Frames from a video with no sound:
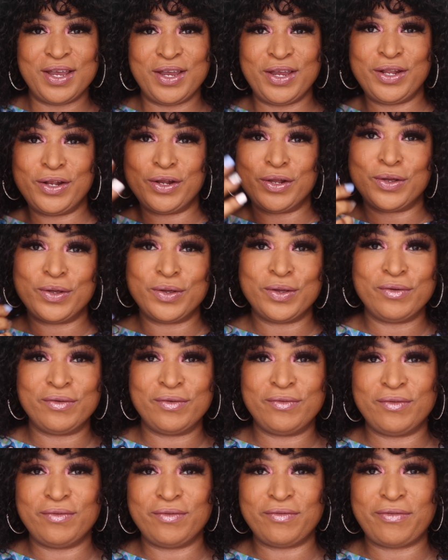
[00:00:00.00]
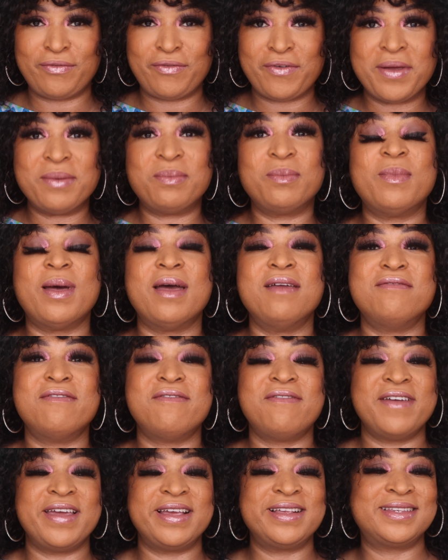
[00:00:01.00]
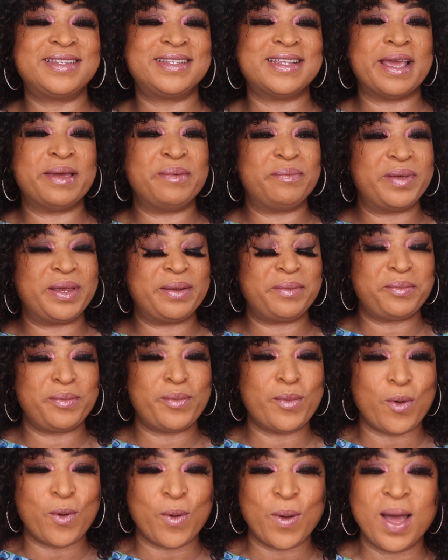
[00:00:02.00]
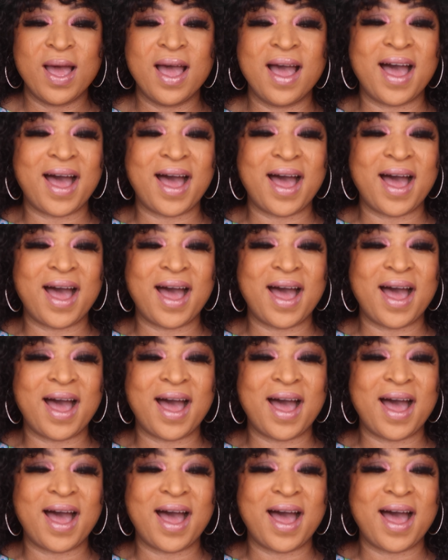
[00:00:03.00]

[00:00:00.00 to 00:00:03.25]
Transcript: you know, frame my face a bit more.